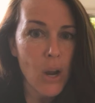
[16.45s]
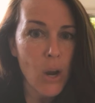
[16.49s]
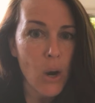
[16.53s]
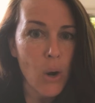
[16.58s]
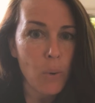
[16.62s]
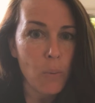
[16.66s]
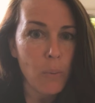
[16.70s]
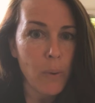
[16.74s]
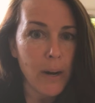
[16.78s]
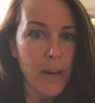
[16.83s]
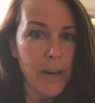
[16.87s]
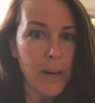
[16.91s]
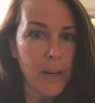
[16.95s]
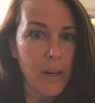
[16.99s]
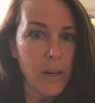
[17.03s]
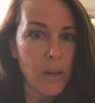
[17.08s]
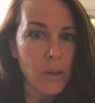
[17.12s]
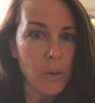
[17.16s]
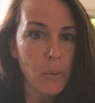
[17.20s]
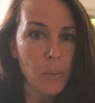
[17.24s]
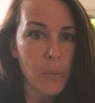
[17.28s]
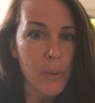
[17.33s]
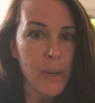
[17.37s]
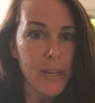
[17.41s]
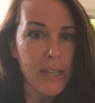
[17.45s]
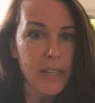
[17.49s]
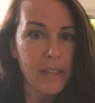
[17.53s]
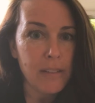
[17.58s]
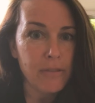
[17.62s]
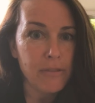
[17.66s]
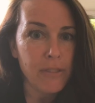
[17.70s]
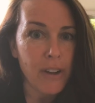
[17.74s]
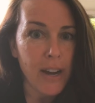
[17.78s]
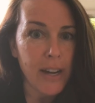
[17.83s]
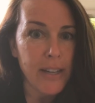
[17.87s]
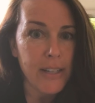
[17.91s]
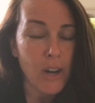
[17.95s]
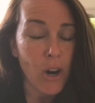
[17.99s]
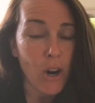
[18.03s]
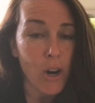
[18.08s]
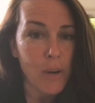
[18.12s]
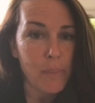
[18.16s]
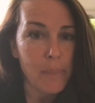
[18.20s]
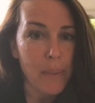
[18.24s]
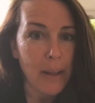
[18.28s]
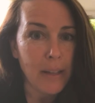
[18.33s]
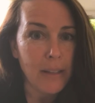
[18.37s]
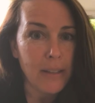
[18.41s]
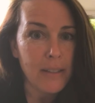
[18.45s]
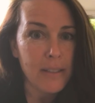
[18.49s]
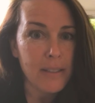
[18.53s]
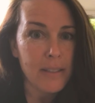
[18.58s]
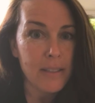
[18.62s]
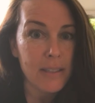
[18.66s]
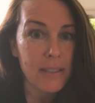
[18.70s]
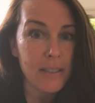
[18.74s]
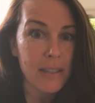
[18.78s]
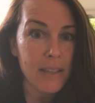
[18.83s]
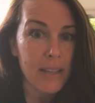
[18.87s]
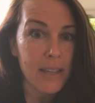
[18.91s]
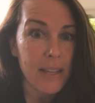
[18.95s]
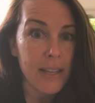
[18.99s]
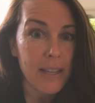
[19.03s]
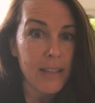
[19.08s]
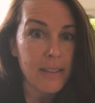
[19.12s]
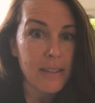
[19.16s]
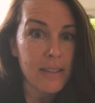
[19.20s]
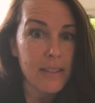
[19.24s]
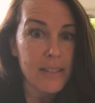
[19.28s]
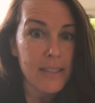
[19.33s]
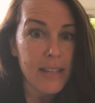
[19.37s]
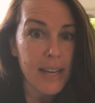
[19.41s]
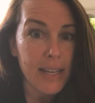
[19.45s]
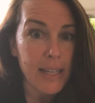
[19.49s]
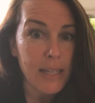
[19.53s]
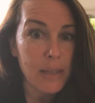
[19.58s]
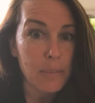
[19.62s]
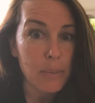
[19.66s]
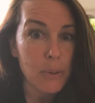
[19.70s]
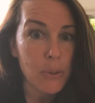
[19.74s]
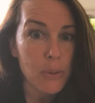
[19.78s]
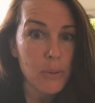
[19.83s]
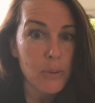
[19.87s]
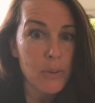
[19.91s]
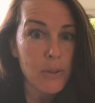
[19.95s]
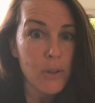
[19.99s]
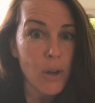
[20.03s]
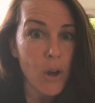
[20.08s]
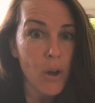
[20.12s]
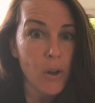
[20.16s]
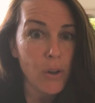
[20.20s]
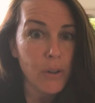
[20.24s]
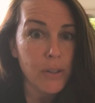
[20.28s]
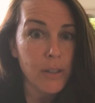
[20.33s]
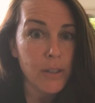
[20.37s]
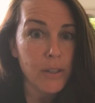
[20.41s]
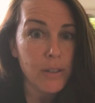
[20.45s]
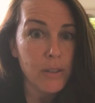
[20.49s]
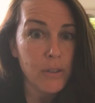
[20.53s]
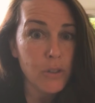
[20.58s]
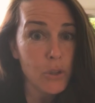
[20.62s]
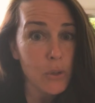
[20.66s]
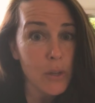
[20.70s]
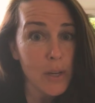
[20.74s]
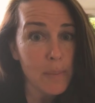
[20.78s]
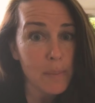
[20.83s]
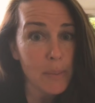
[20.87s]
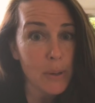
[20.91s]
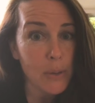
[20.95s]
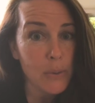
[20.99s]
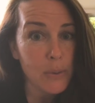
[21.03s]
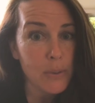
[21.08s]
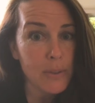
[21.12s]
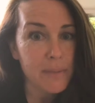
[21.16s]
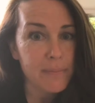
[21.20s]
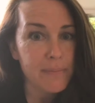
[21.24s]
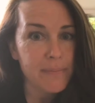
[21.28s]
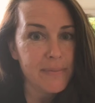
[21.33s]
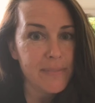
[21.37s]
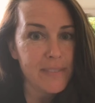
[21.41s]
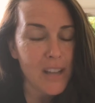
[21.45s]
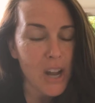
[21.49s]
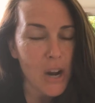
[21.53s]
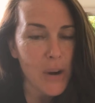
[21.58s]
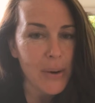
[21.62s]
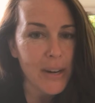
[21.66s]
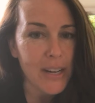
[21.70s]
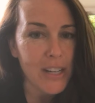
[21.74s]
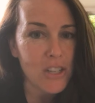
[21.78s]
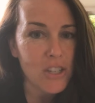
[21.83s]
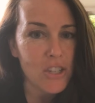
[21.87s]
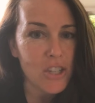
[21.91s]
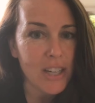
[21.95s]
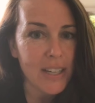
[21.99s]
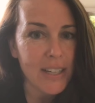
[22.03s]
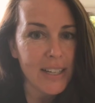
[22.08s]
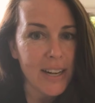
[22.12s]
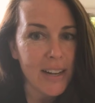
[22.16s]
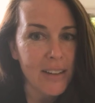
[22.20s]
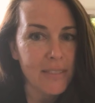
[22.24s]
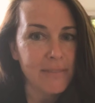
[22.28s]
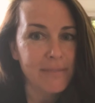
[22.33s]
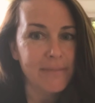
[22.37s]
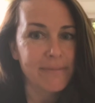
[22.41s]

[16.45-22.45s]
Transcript: where we can find our balance in the standing pose called tree pose. All right, check it out.